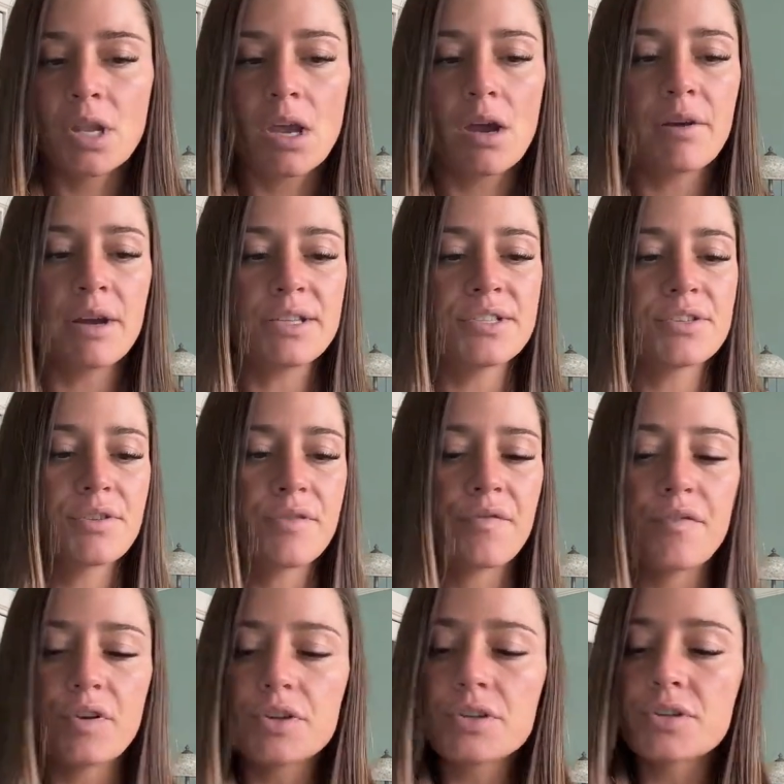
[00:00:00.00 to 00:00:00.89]
All right, so the
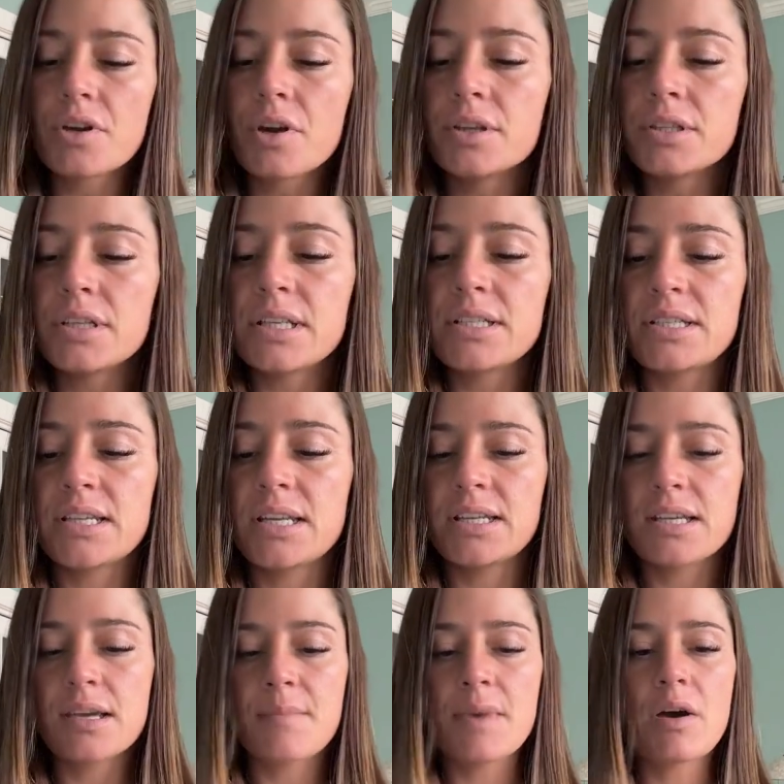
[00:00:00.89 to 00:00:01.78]
first card that
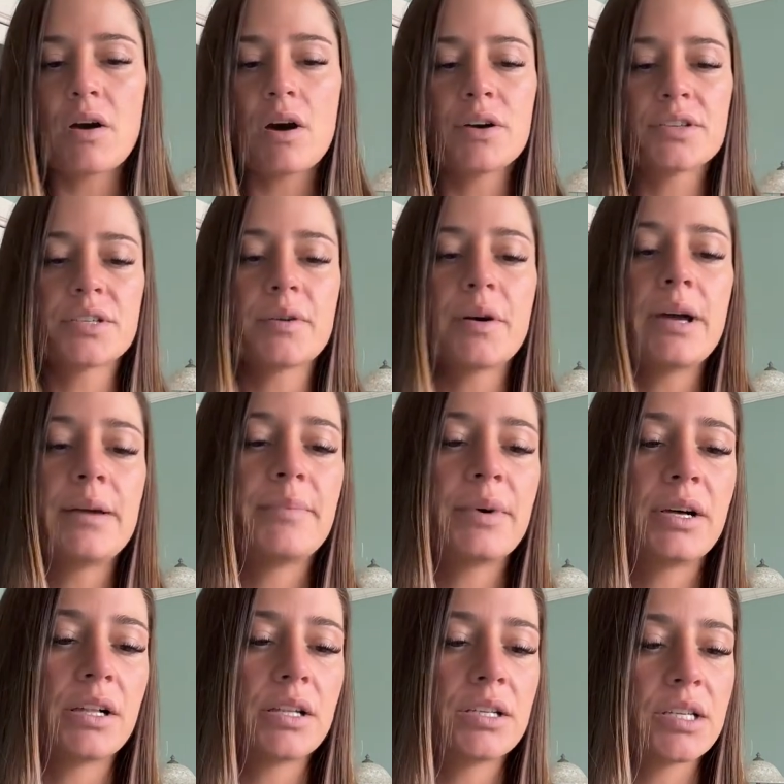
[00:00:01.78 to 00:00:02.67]
did come out, also, I
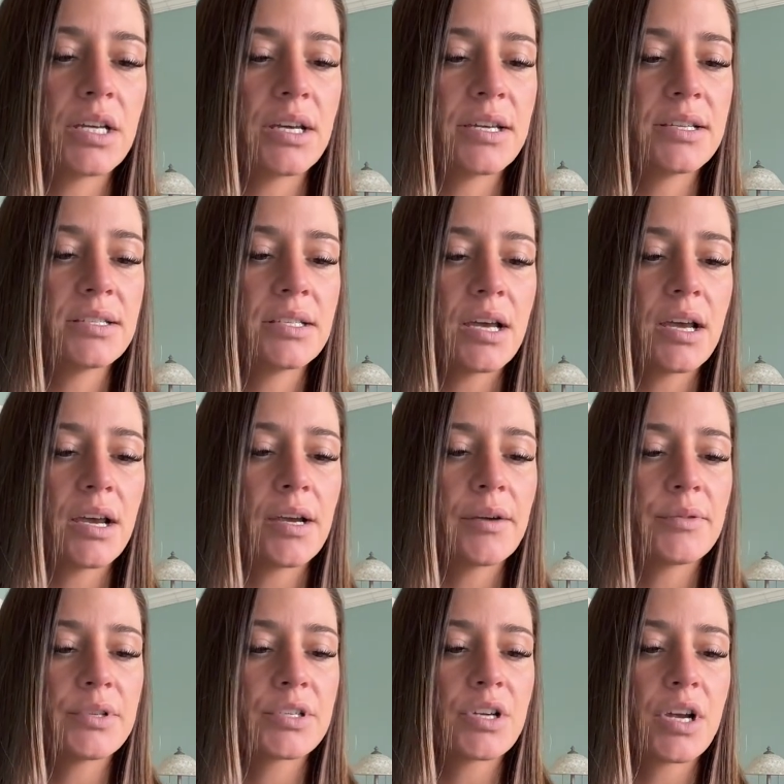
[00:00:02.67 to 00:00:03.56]
apologize.
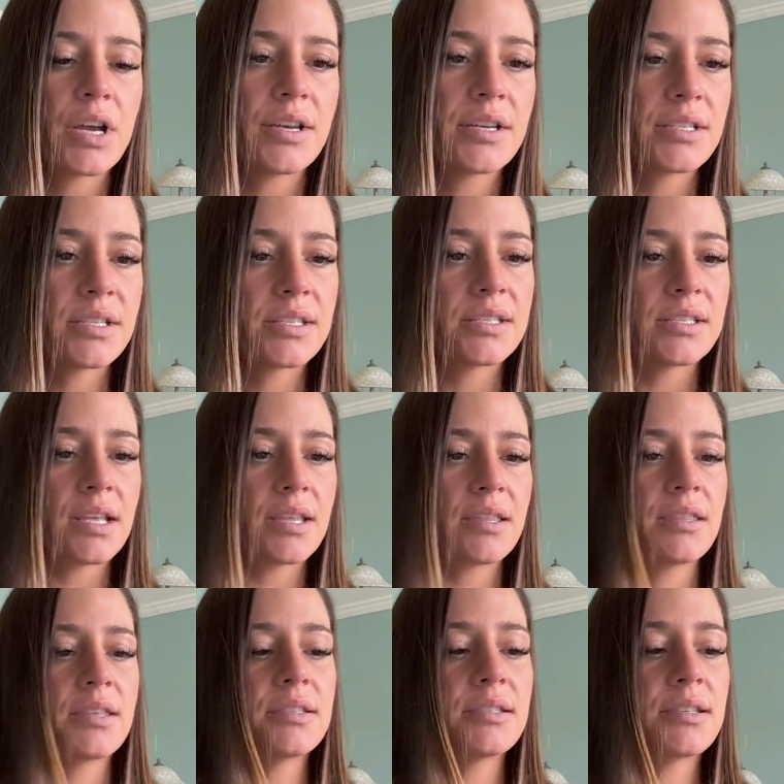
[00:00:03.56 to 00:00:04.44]
I was trying to
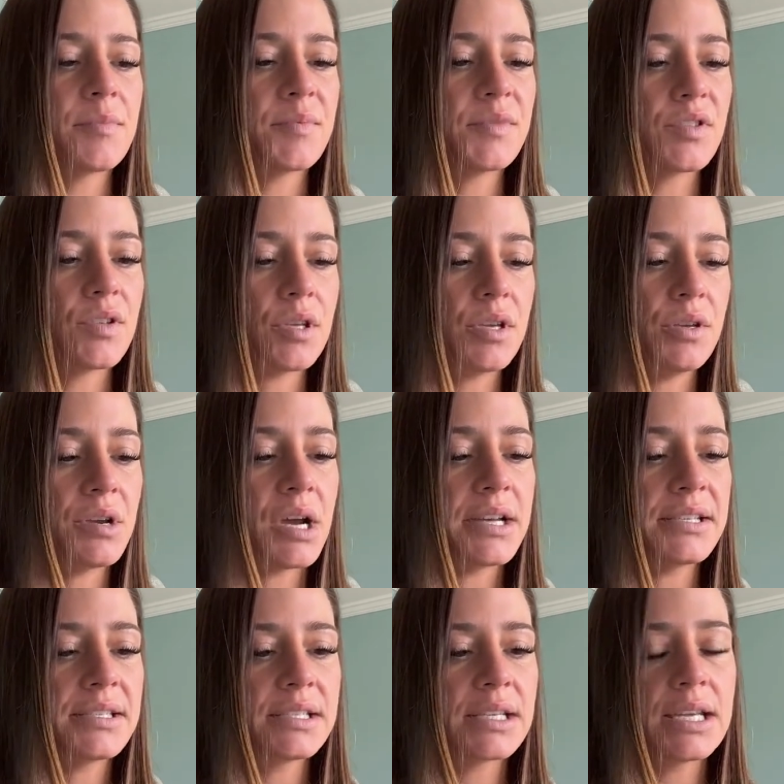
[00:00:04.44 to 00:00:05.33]
set this up so that you
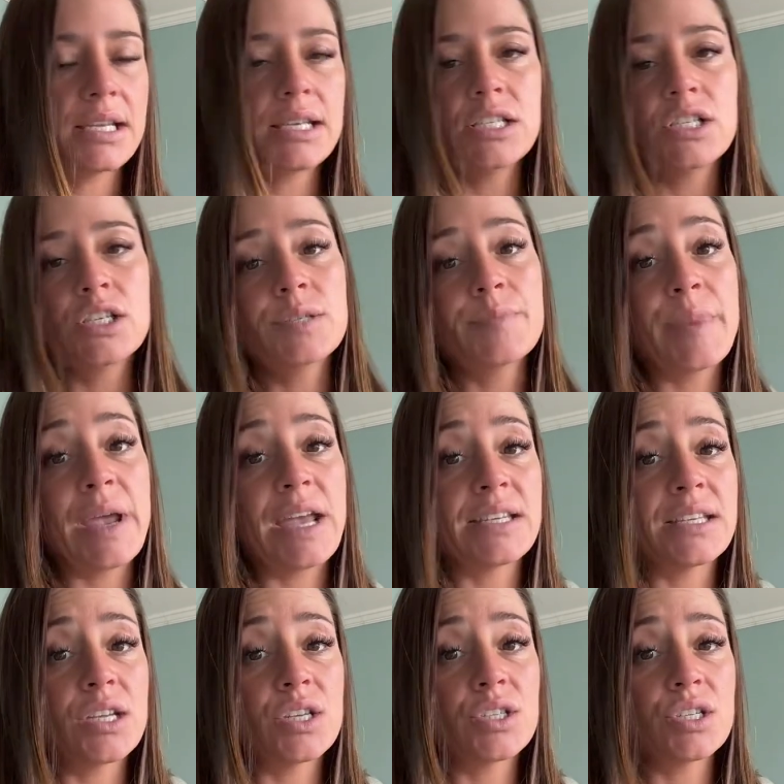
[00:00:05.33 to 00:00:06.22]
guys can just pay
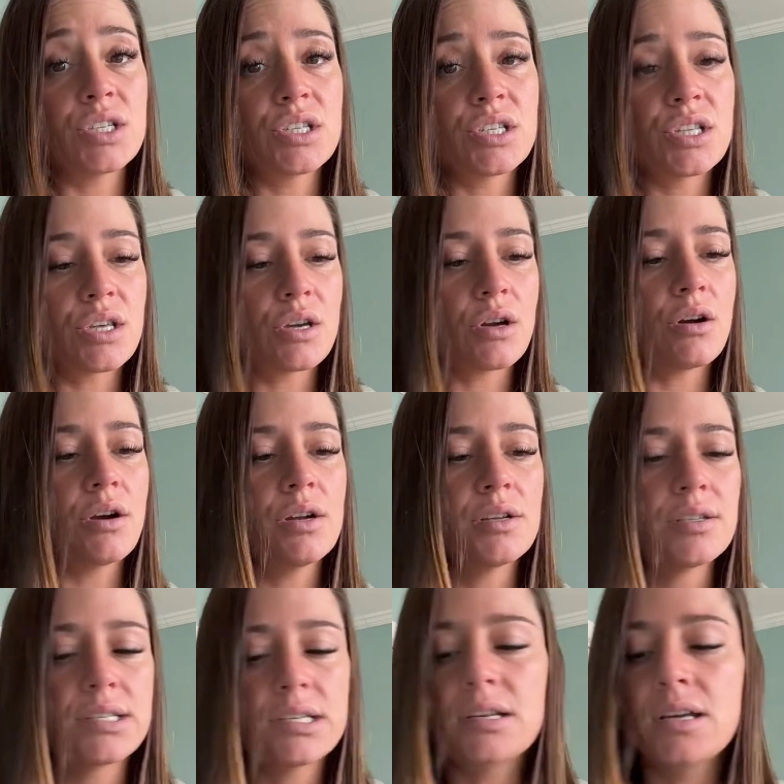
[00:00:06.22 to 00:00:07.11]
attention to the
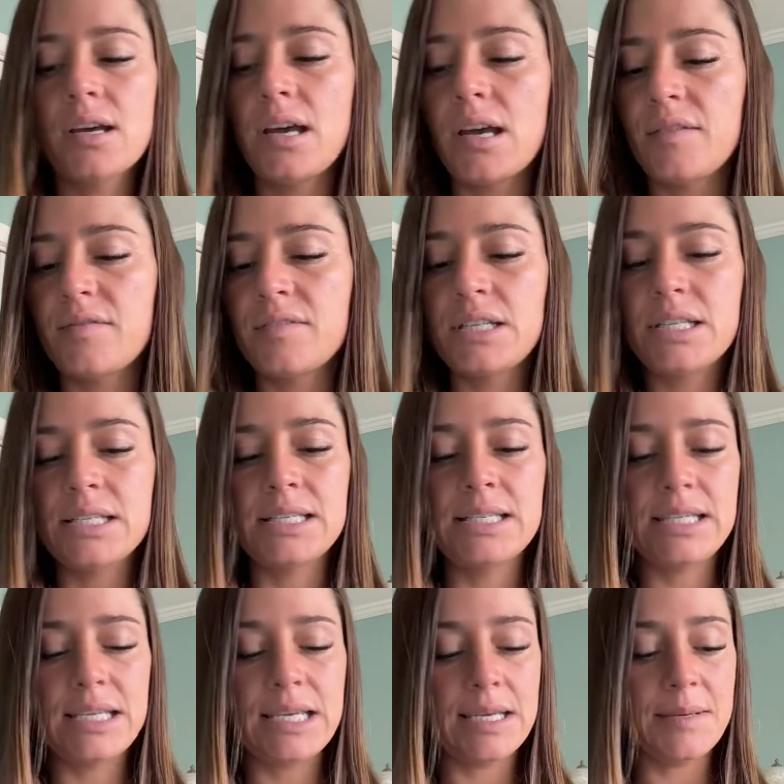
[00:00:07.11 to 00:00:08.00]
cards and not have to
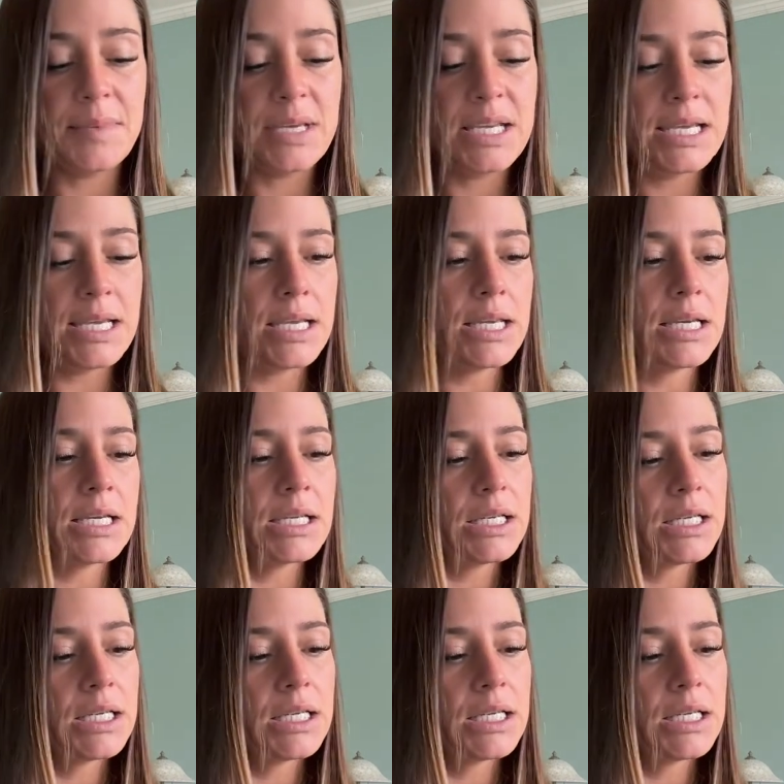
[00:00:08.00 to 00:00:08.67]
see me.